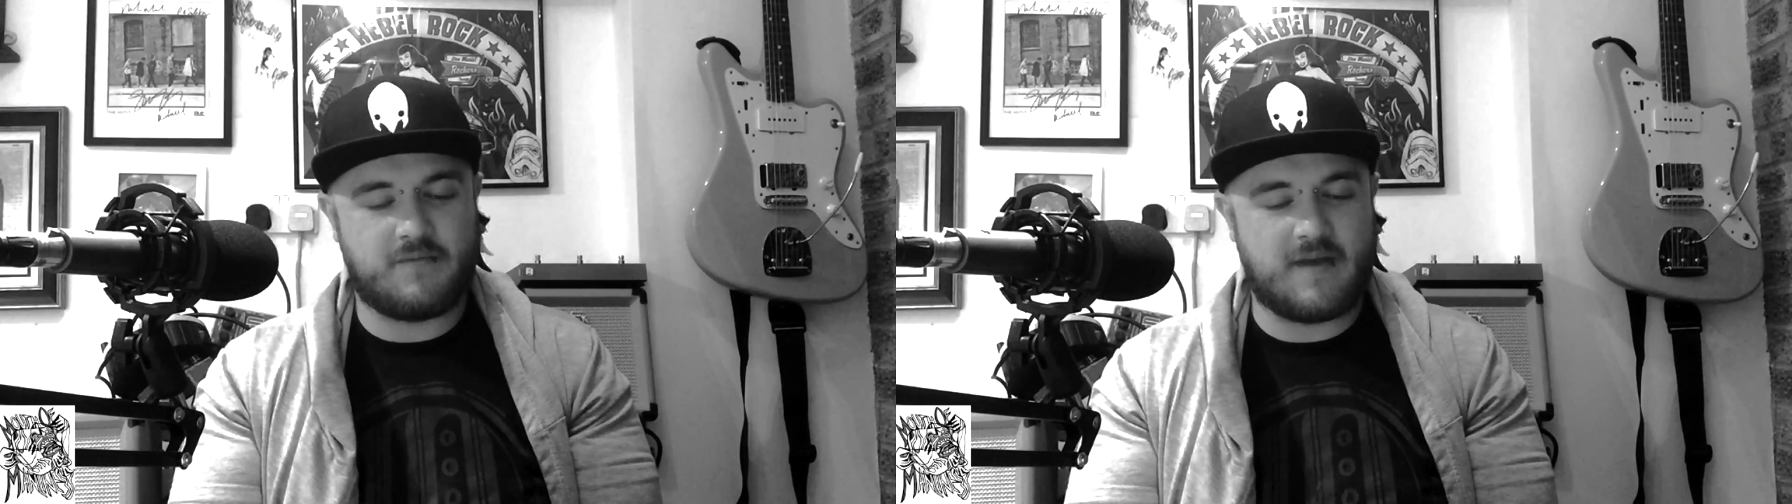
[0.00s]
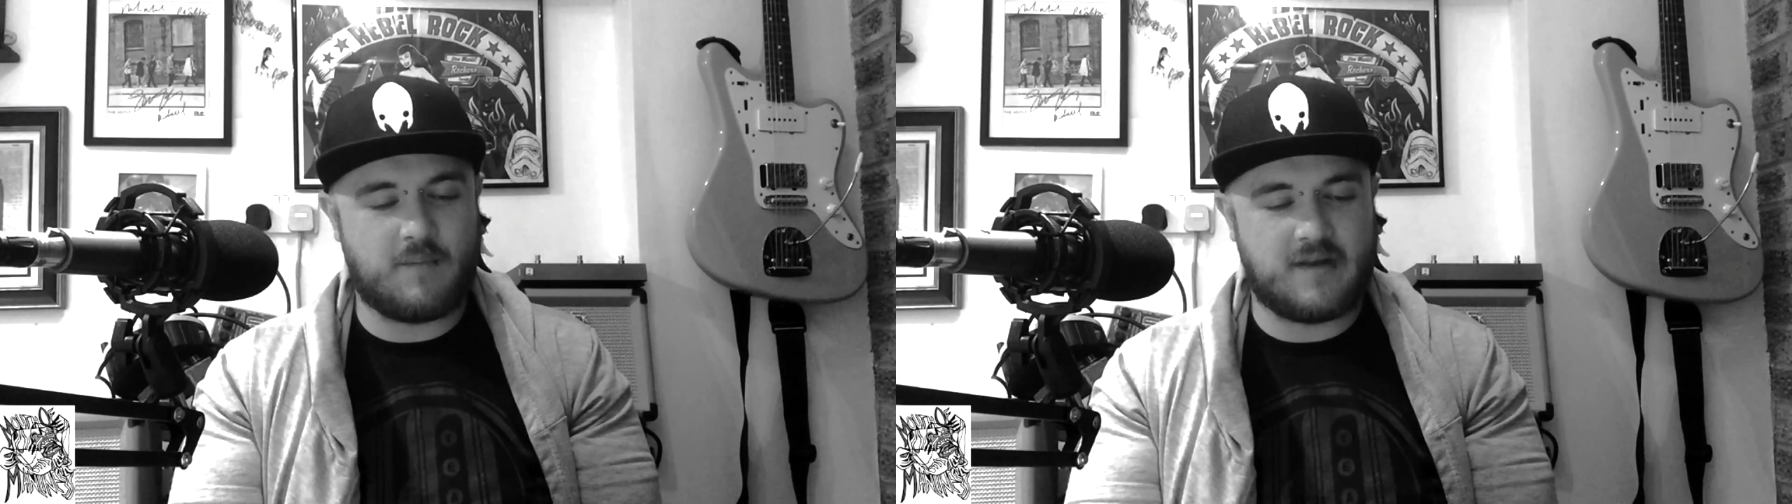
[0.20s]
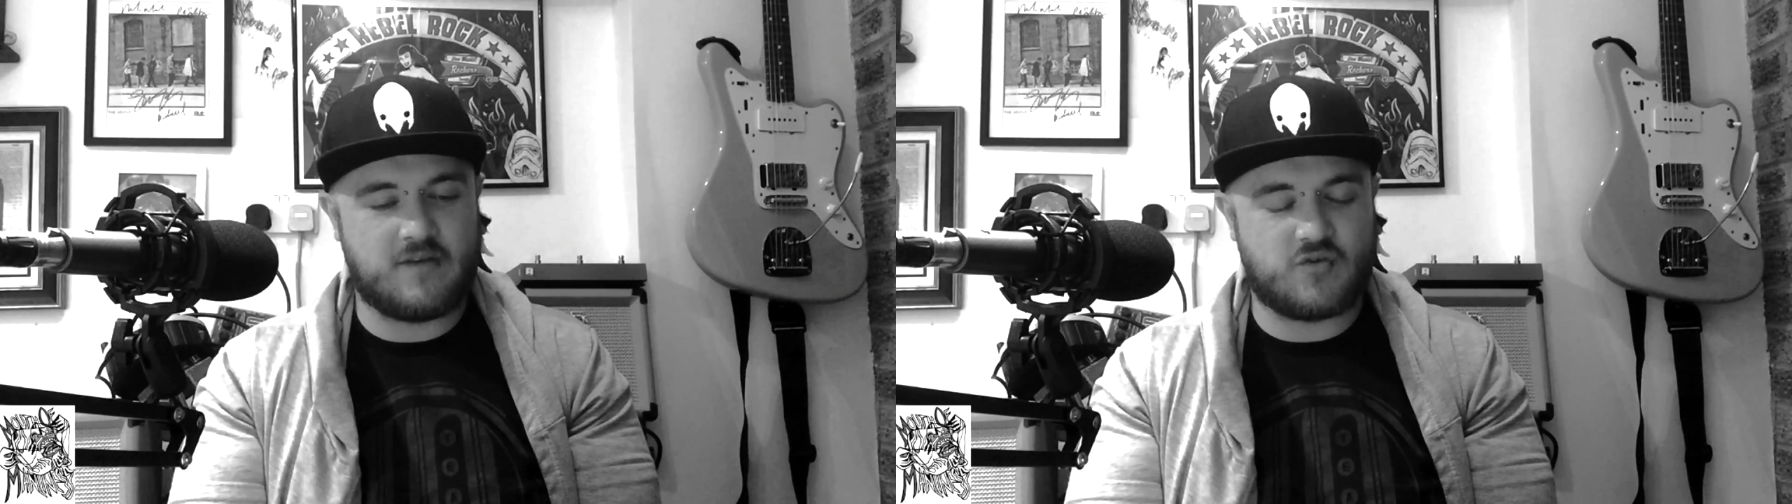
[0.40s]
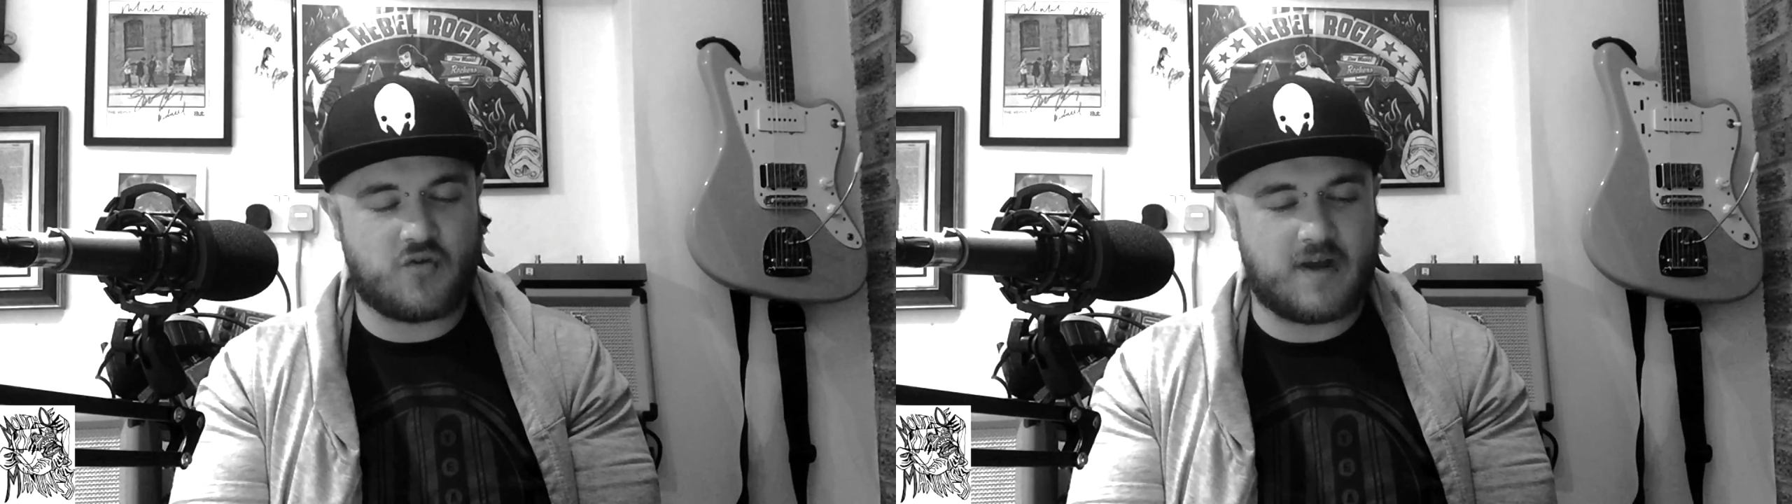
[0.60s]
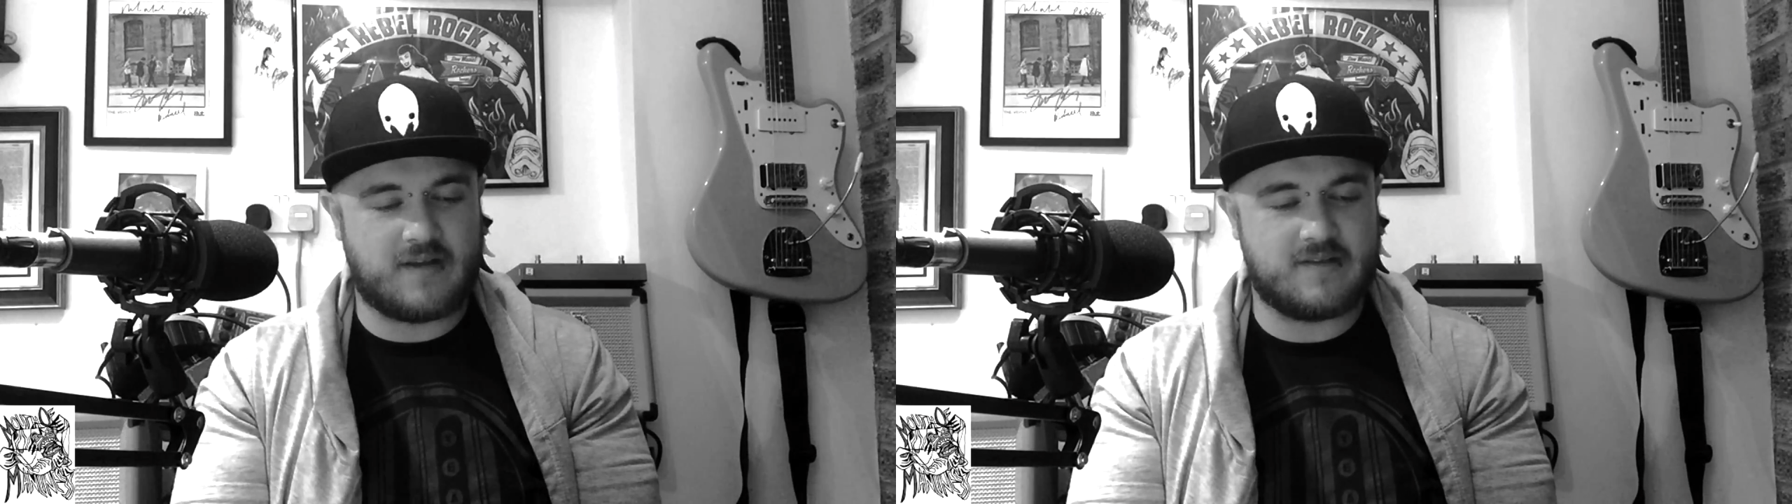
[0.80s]
feminine
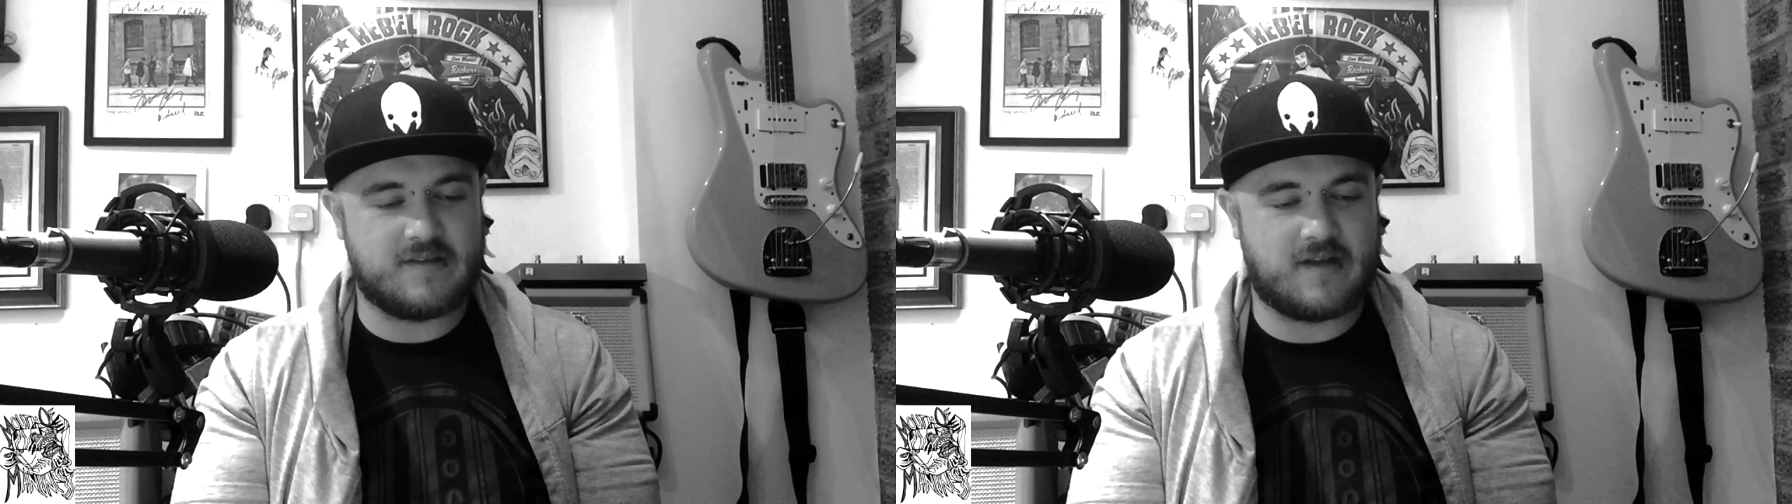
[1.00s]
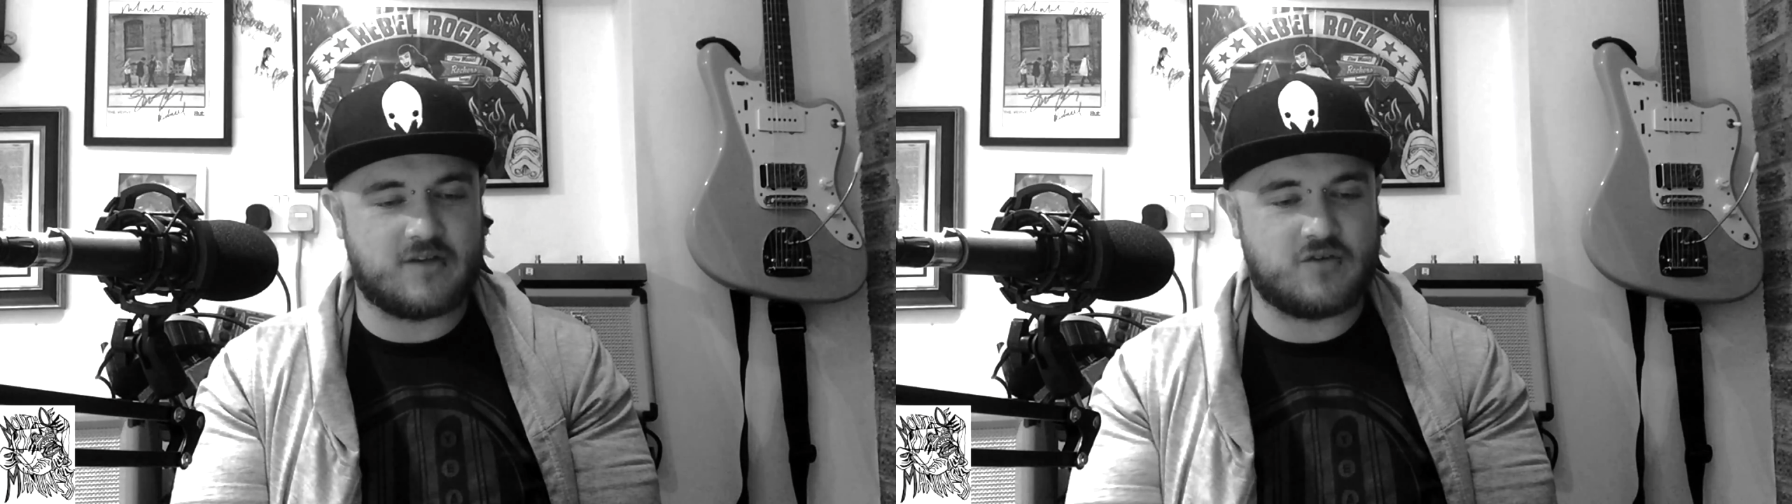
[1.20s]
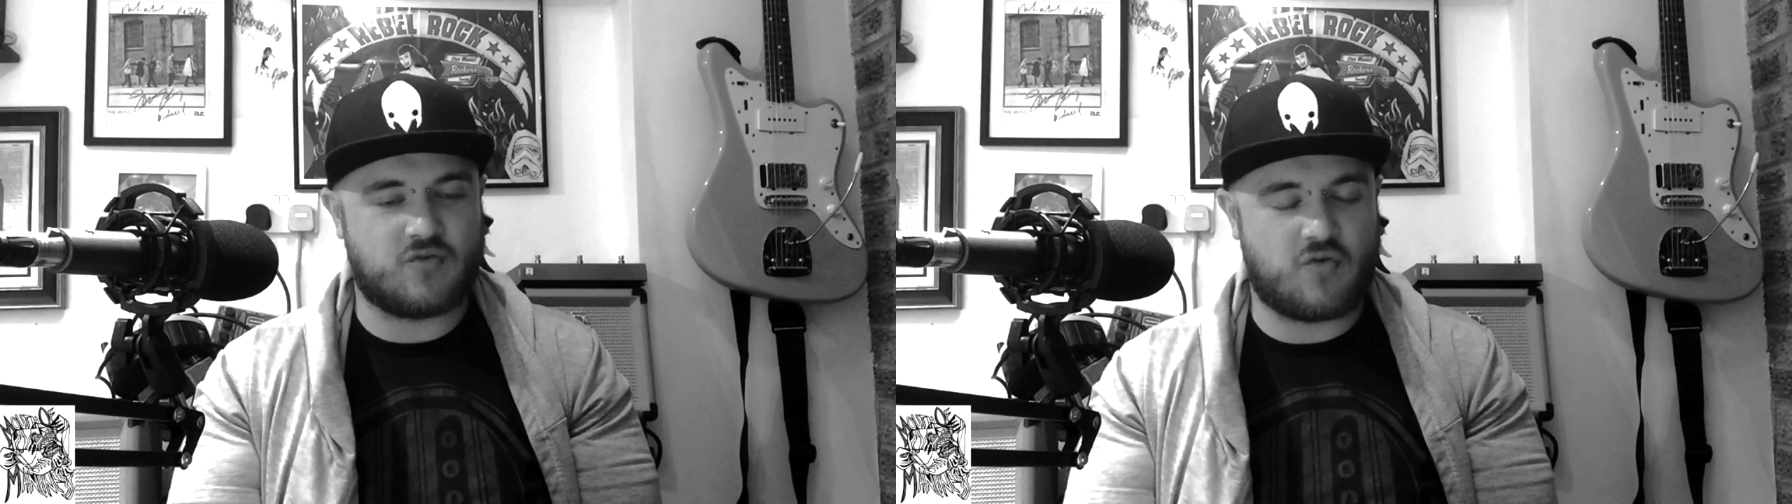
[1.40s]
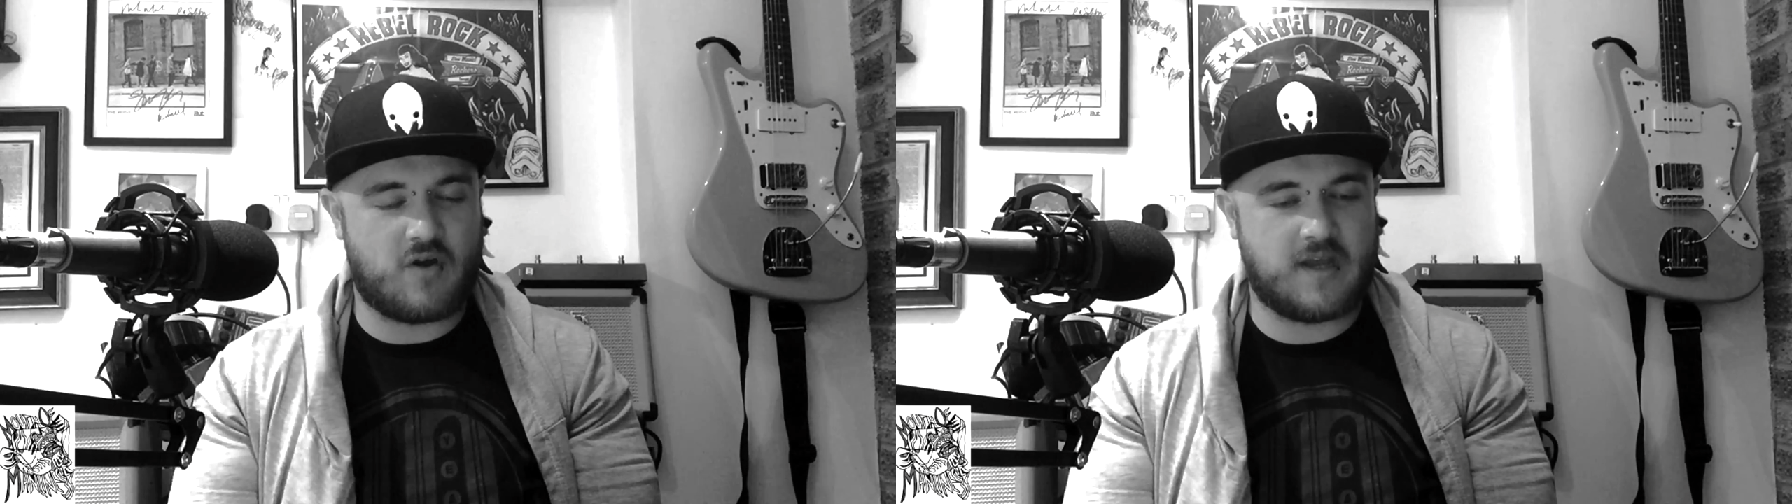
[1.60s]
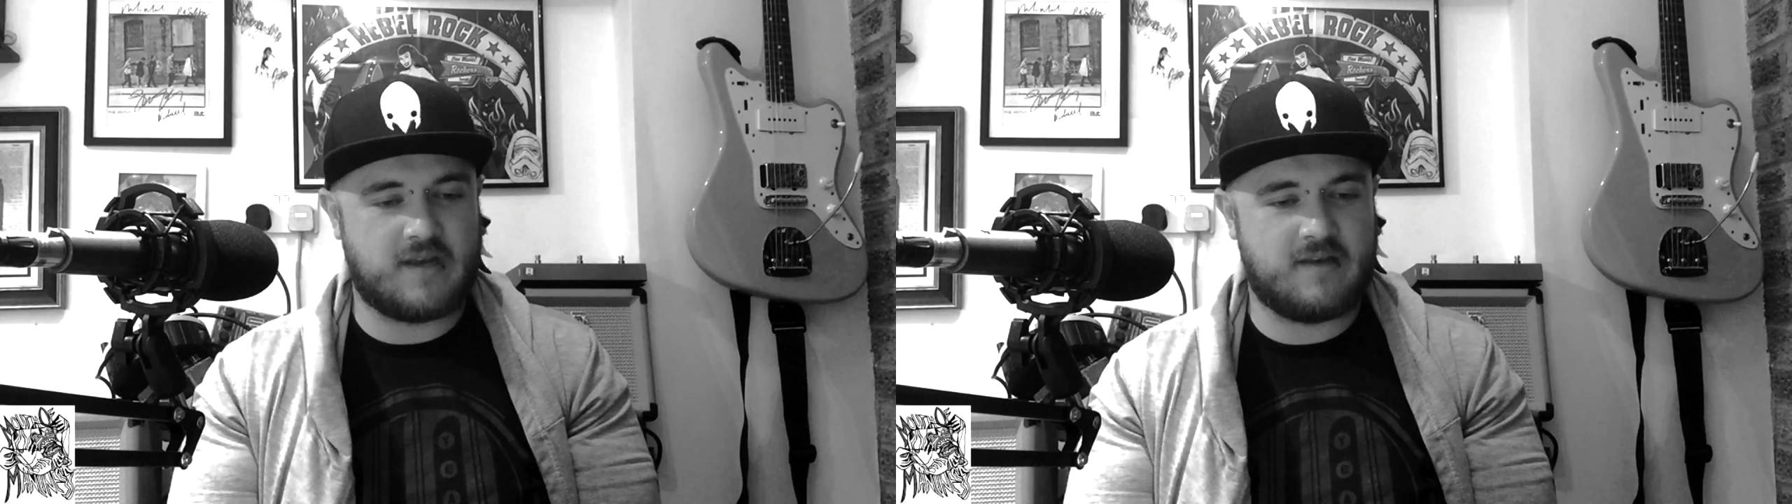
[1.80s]
traits such as
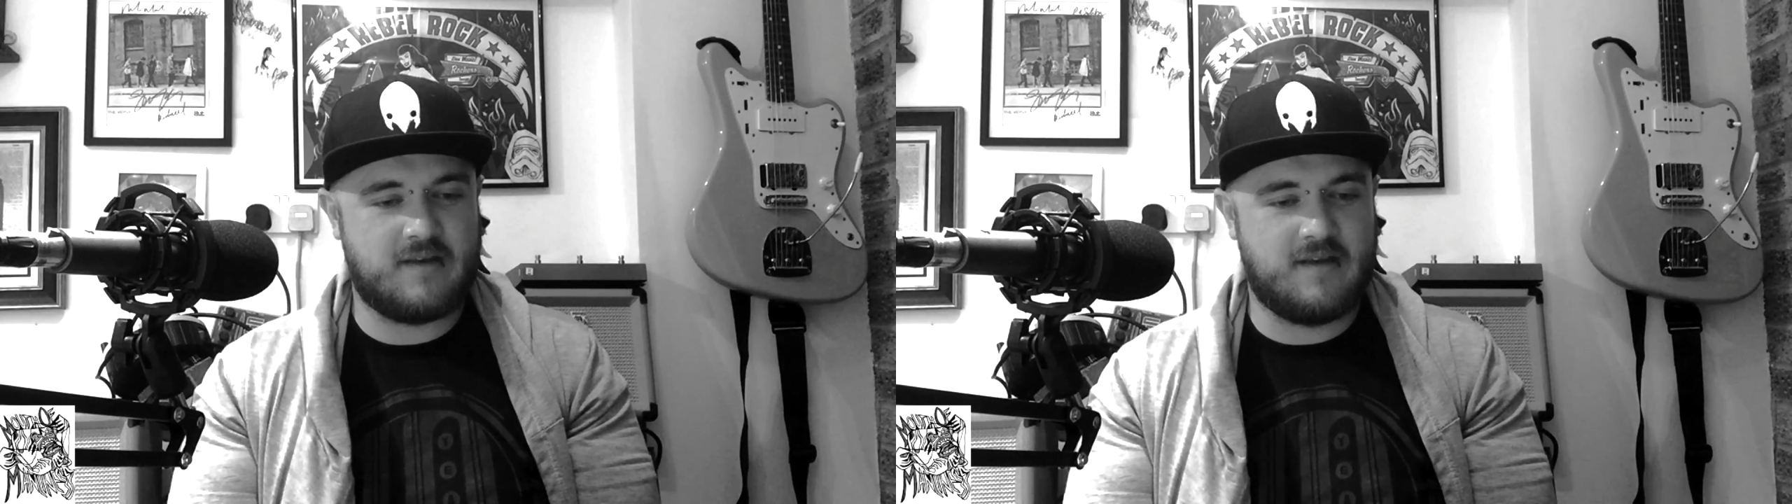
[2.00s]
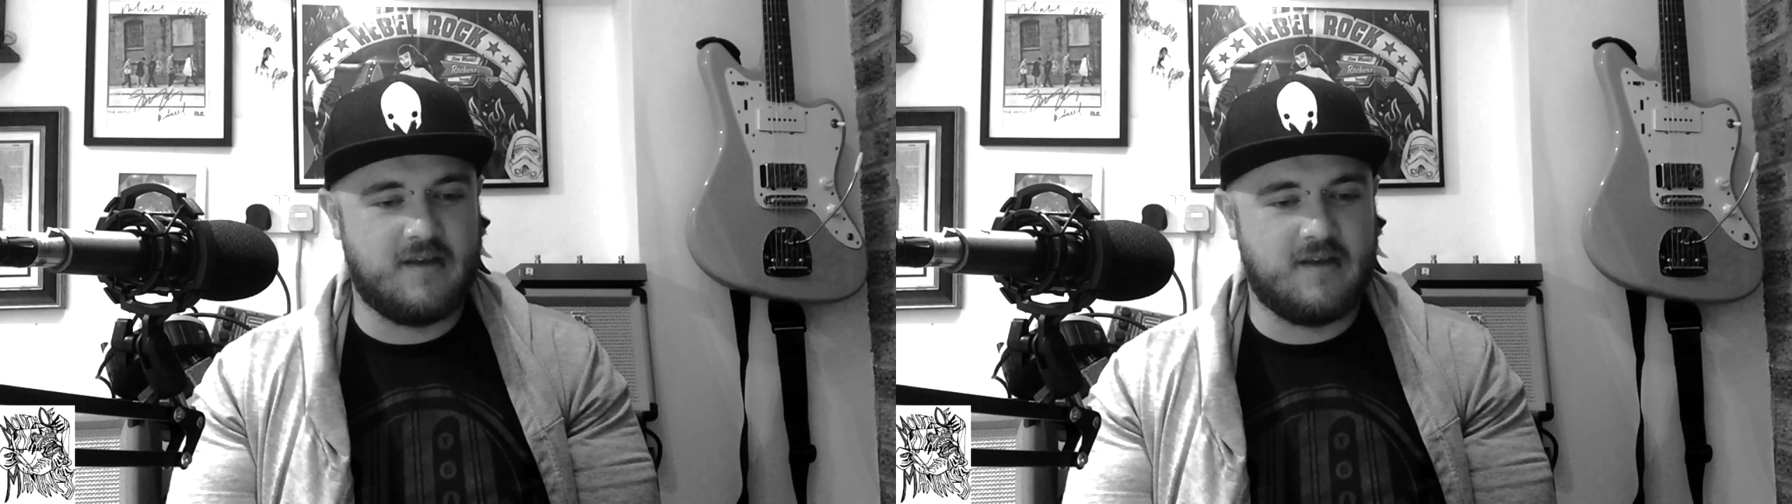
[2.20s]
crying,